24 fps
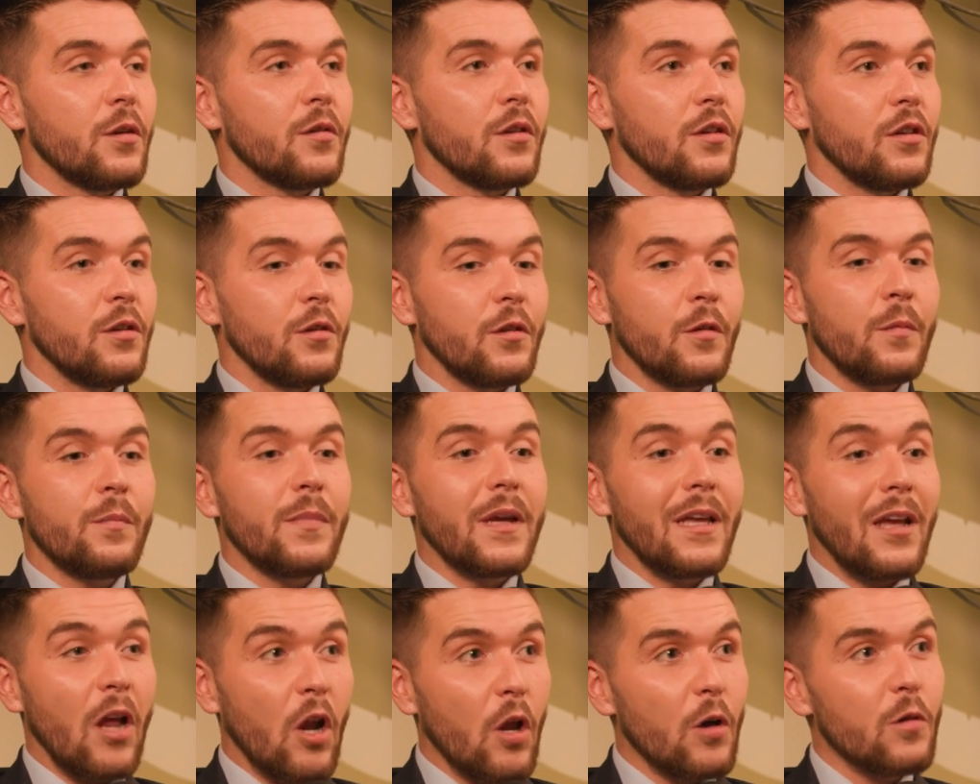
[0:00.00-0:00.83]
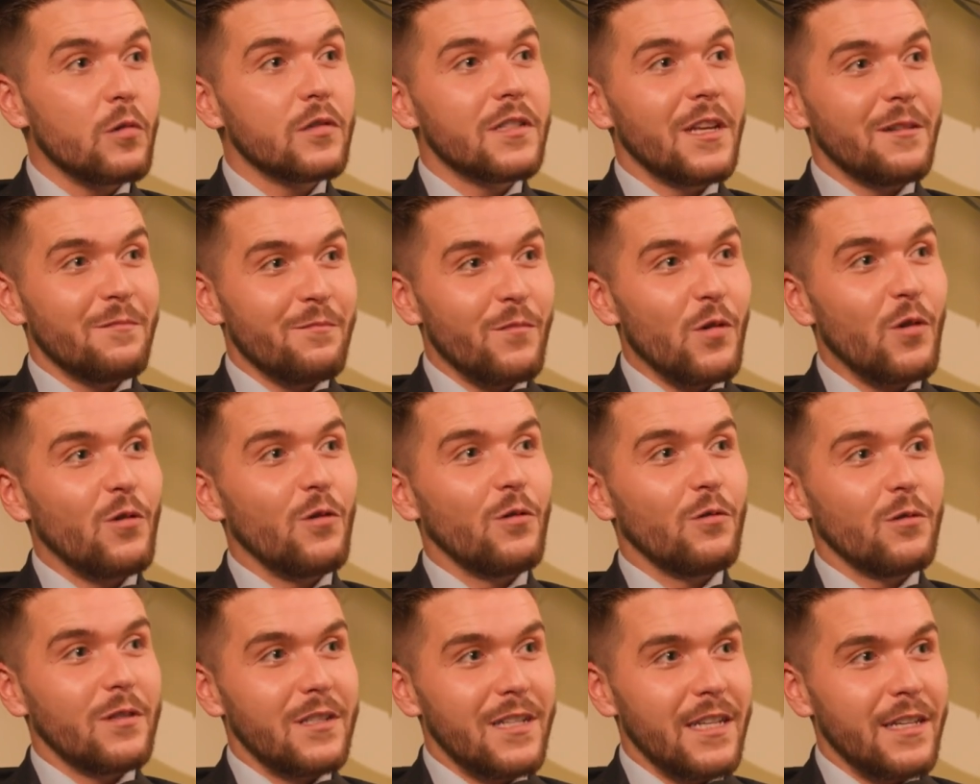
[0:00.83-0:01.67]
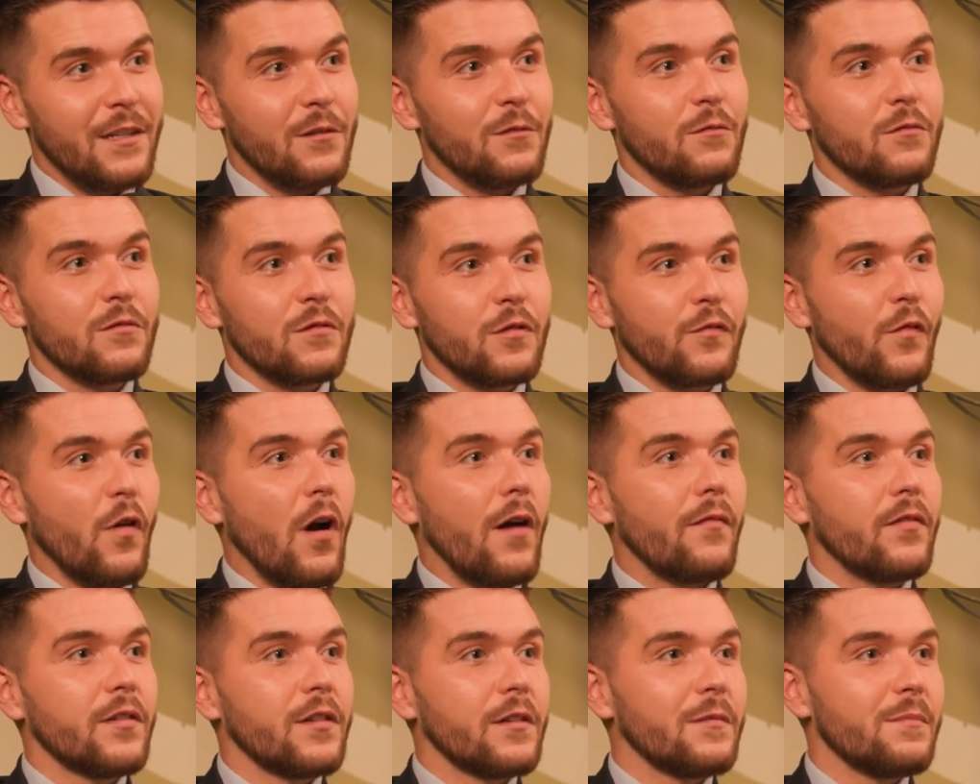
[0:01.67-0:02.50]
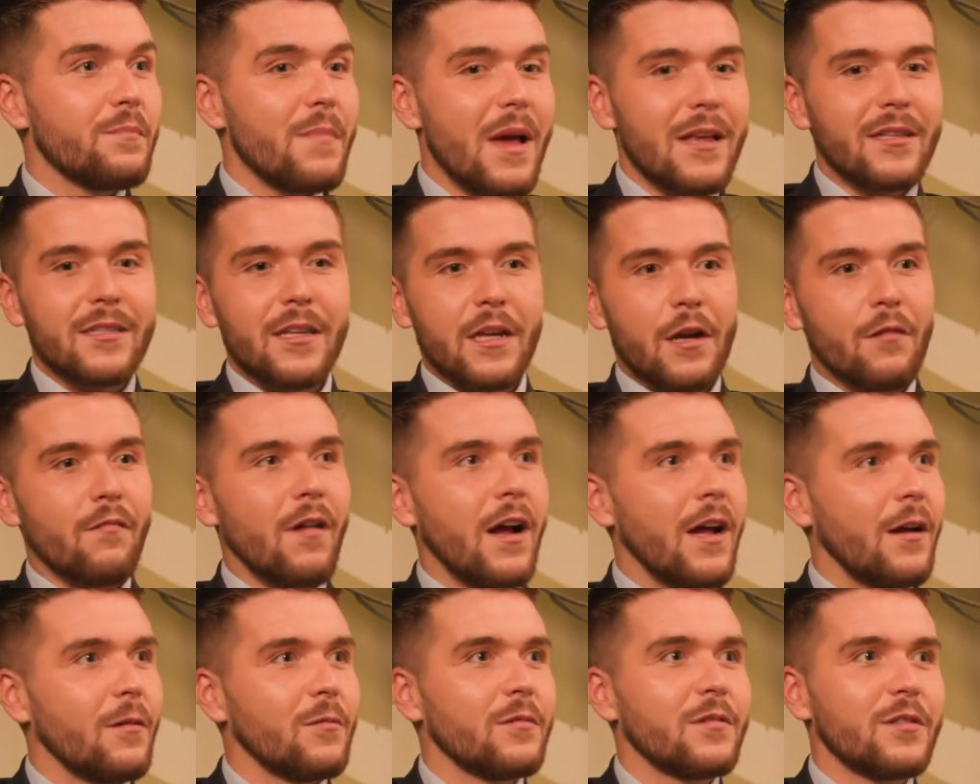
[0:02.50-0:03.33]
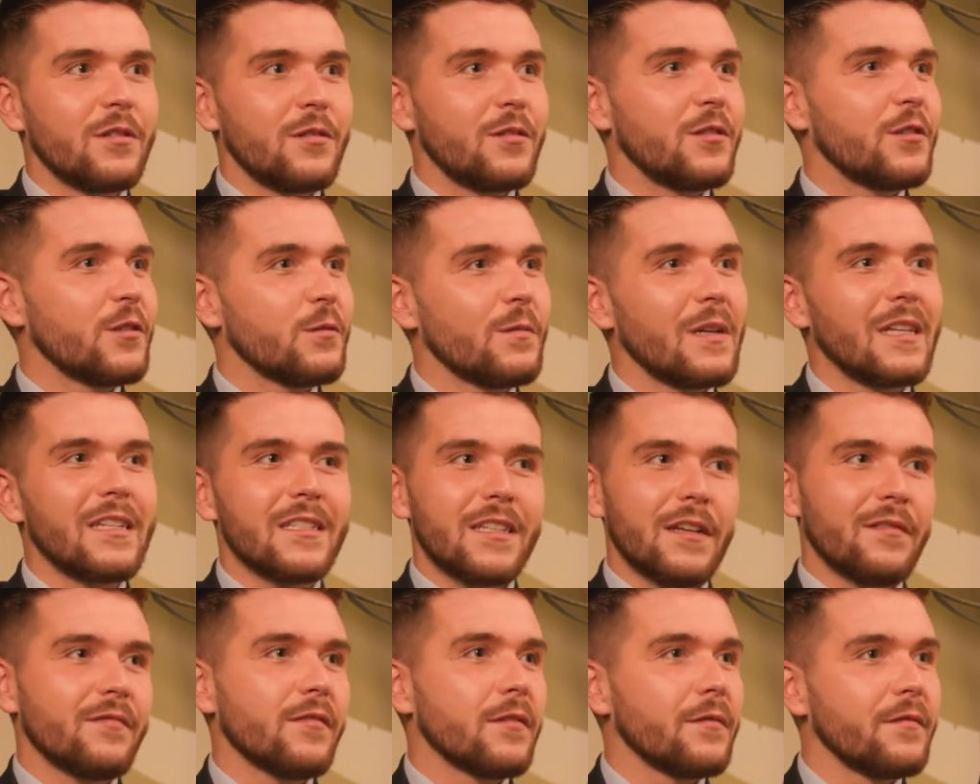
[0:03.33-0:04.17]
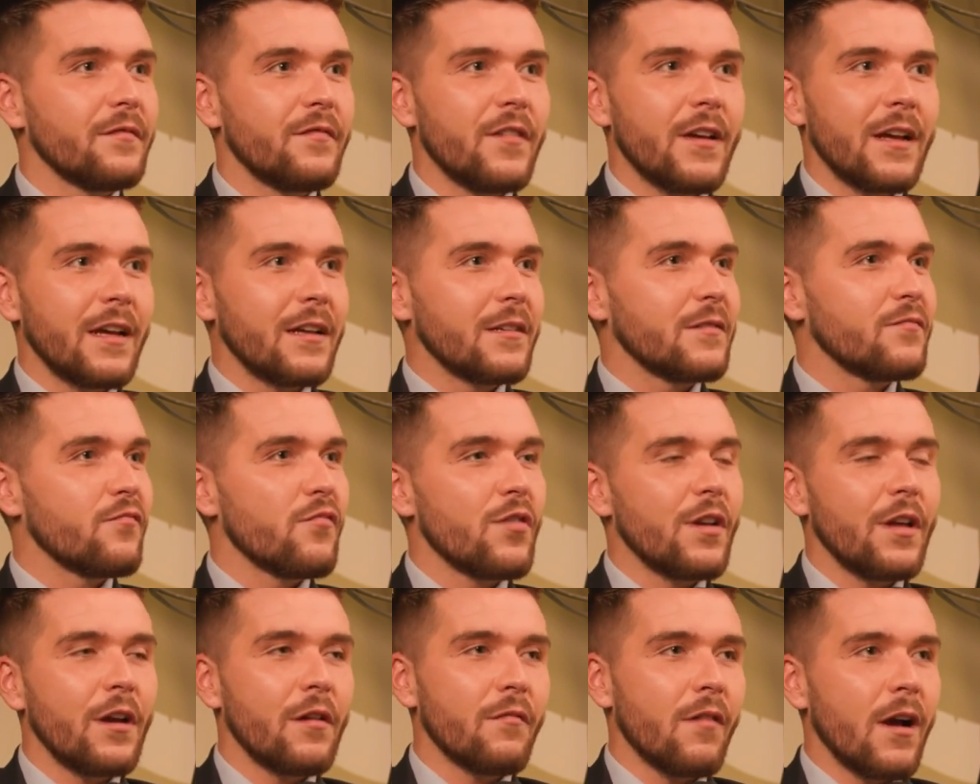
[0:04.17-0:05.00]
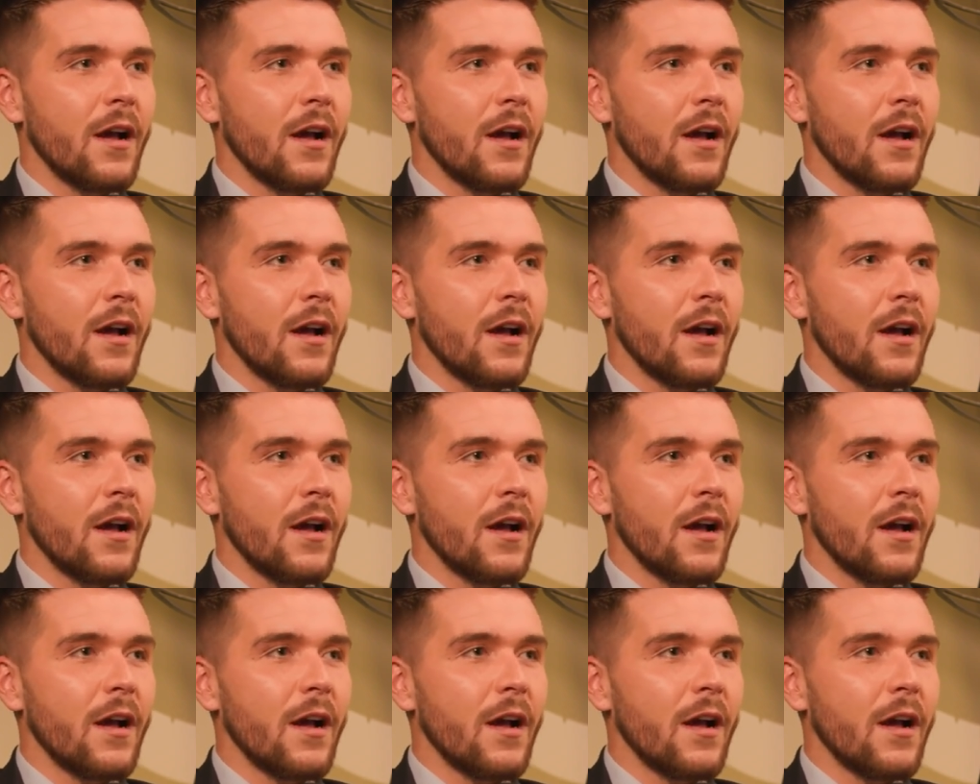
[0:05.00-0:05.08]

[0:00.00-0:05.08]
so that you can be closing more deals rather than messing around, doing different things, running